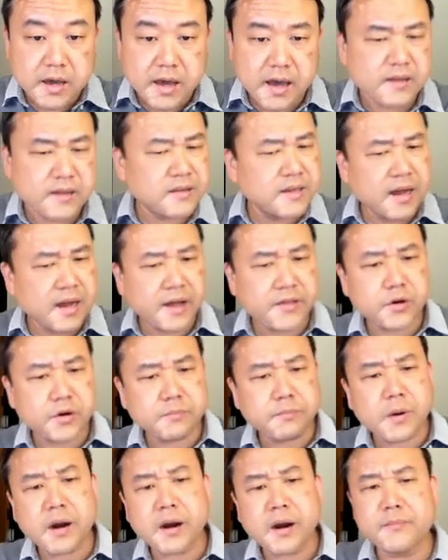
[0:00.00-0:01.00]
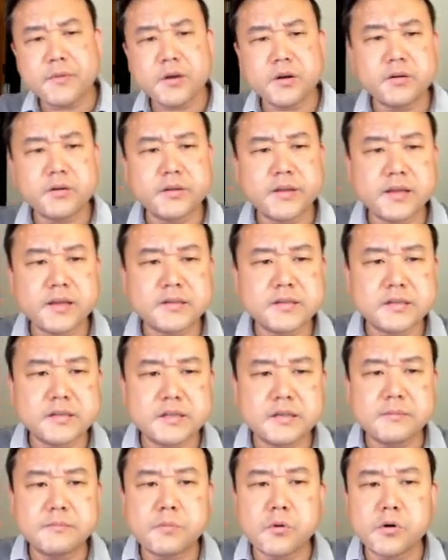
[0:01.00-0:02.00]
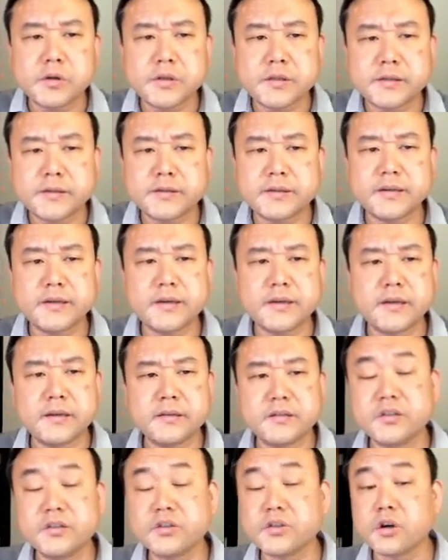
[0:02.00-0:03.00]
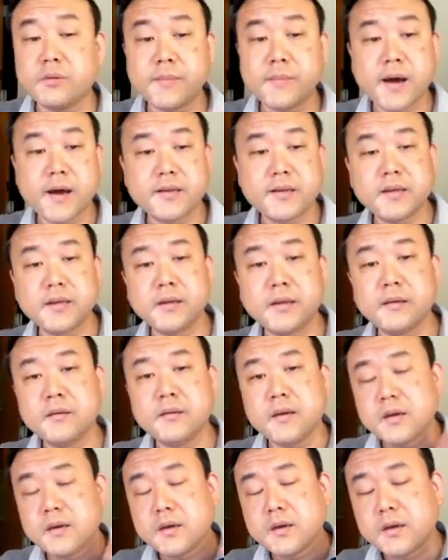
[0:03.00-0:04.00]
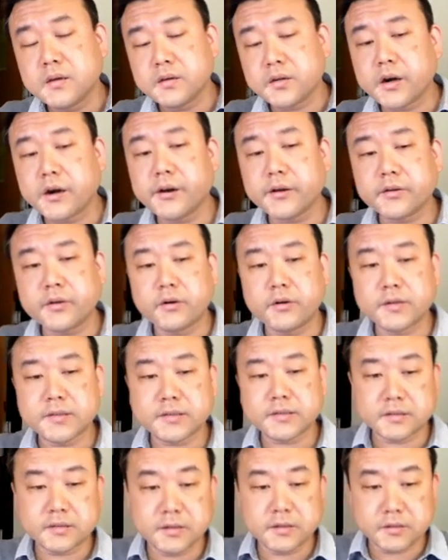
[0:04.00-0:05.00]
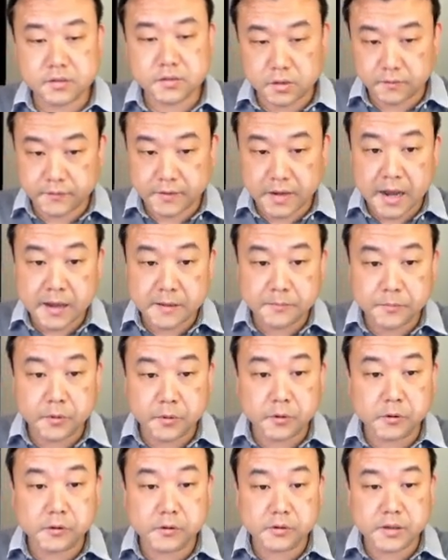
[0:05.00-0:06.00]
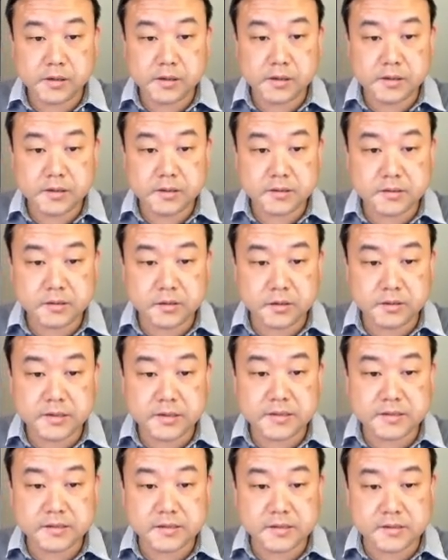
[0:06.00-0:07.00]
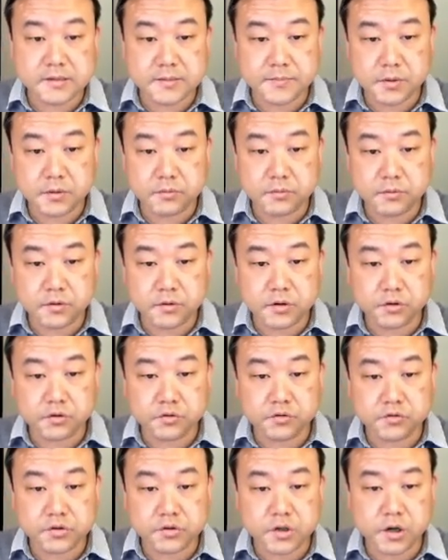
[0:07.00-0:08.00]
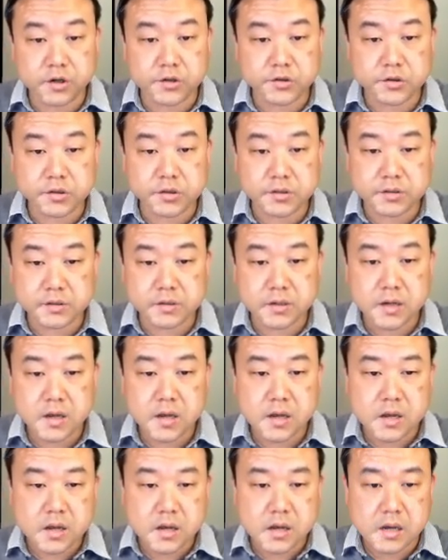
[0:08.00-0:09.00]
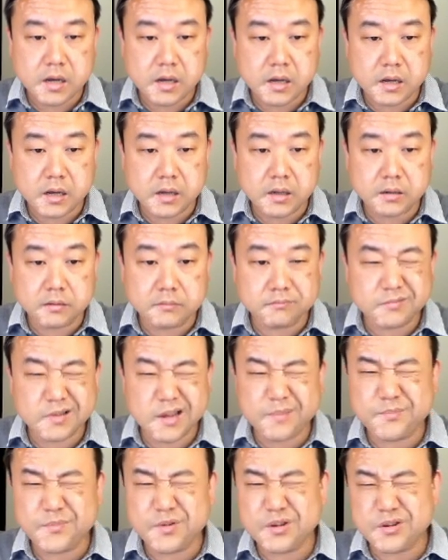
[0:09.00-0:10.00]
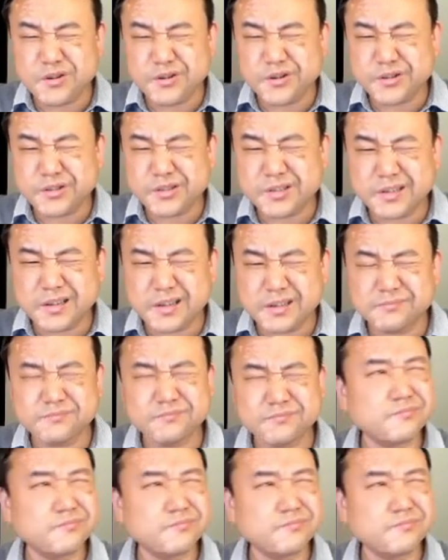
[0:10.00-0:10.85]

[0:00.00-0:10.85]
And the other parameter that's important in determining characteristics of dipole is the distance between the two charges. Uh, let me use it.